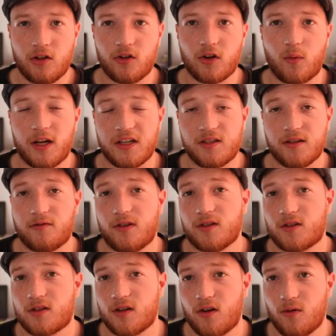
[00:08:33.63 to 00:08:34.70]
They're quite
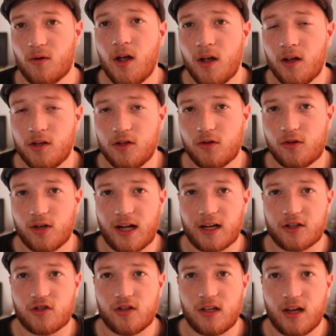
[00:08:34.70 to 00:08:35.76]
different. So you could
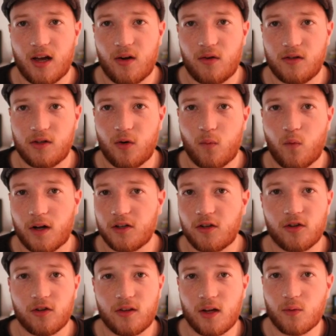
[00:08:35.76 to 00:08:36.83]
actually get, you know, one
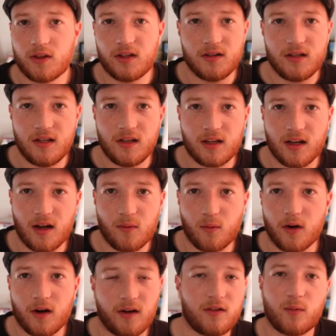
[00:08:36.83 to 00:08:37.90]
good thing with Ndika,
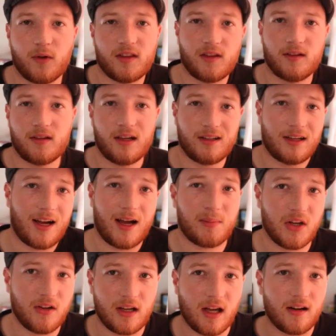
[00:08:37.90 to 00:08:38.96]
whereas with the
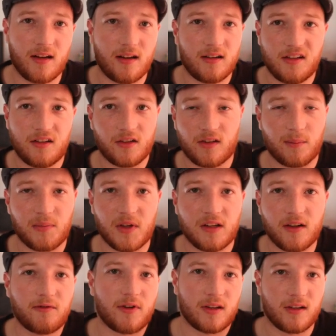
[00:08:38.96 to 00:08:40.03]
Hincapie, you get a, you know,
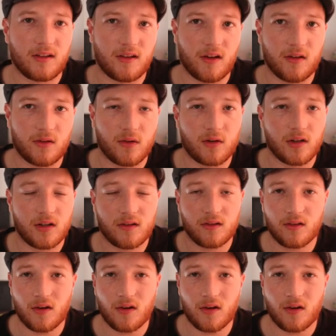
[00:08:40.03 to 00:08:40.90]
something different that's also good.